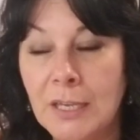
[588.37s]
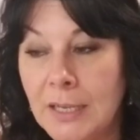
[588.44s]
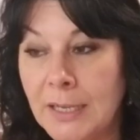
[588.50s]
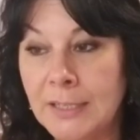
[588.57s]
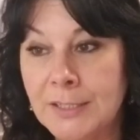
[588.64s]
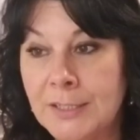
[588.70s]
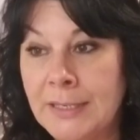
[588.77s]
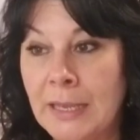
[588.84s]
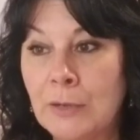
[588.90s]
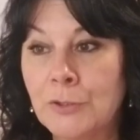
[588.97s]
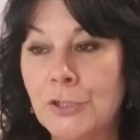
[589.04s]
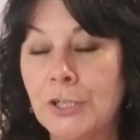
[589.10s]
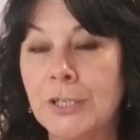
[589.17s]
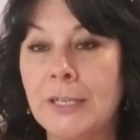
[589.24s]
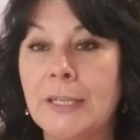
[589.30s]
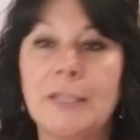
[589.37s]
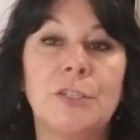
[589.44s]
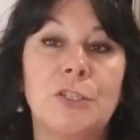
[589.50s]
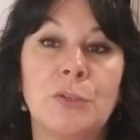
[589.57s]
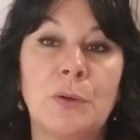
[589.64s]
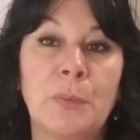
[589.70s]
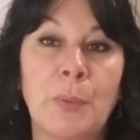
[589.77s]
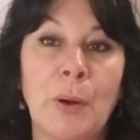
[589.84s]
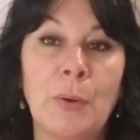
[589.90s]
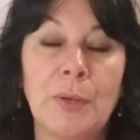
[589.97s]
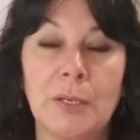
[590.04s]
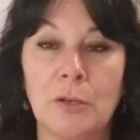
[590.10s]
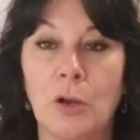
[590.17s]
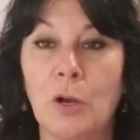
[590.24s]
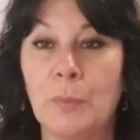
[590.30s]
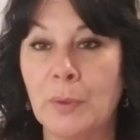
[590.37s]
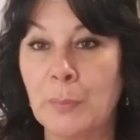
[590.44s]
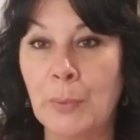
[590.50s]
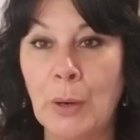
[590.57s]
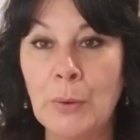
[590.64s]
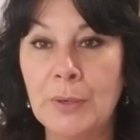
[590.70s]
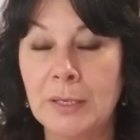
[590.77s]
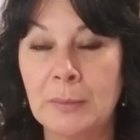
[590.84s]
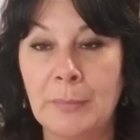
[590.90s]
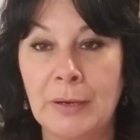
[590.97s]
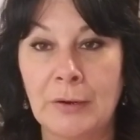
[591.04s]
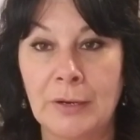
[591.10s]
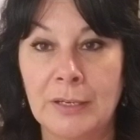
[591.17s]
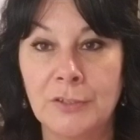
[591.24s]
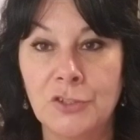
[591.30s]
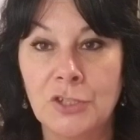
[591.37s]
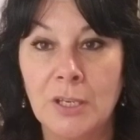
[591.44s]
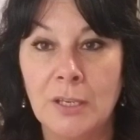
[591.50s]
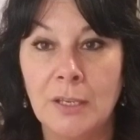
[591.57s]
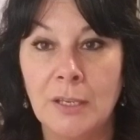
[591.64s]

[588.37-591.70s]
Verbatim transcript: It's now turning into a broken home, a broken marriage,